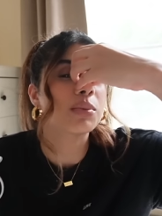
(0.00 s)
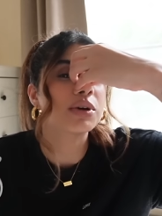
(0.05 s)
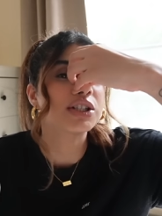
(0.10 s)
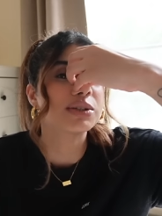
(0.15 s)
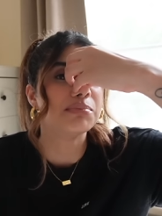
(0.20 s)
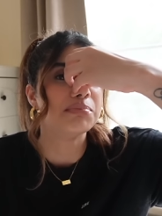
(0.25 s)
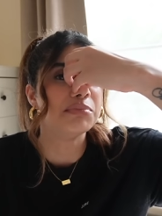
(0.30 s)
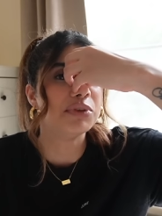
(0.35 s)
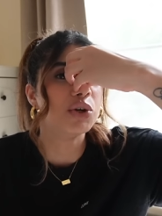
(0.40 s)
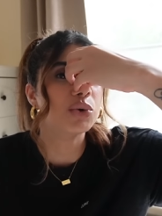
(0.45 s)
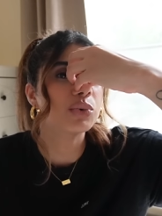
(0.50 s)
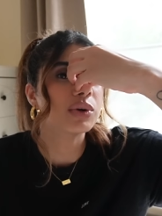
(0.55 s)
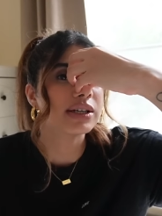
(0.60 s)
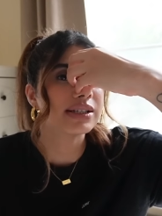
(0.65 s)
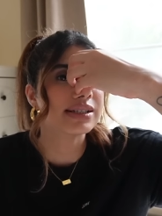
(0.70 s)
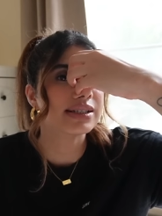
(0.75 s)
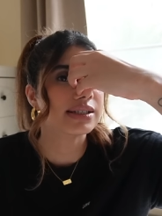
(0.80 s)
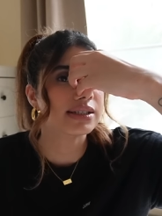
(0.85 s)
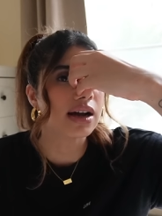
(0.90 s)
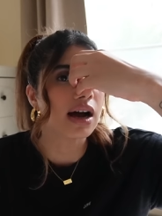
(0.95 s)
much mucus
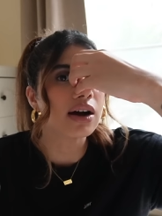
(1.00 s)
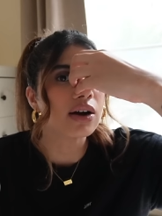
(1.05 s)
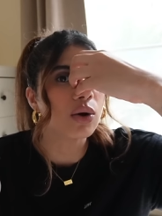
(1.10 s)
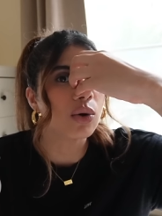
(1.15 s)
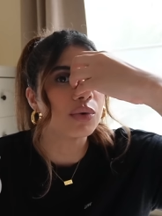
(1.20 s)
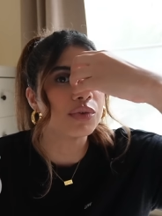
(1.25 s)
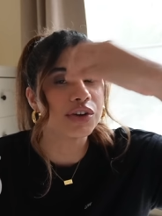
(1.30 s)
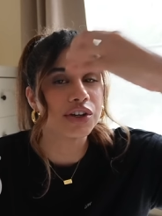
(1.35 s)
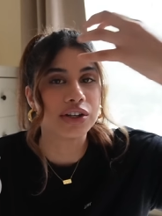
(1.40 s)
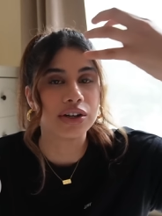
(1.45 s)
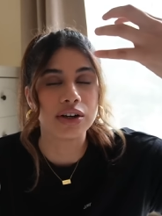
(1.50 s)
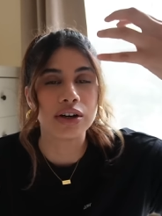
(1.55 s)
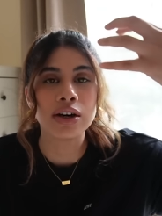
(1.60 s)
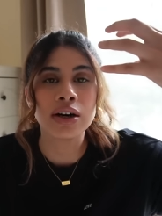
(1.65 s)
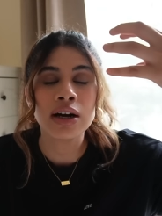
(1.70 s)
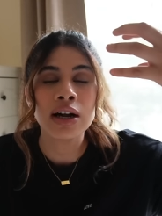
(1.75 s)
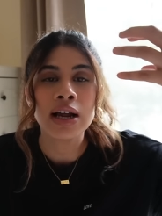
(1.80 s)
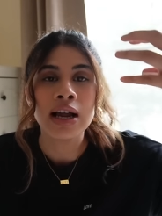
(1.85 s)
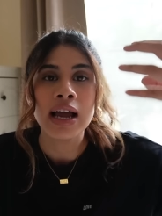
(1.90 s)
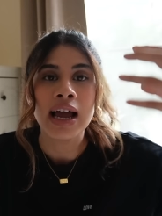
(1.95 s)
stuck over here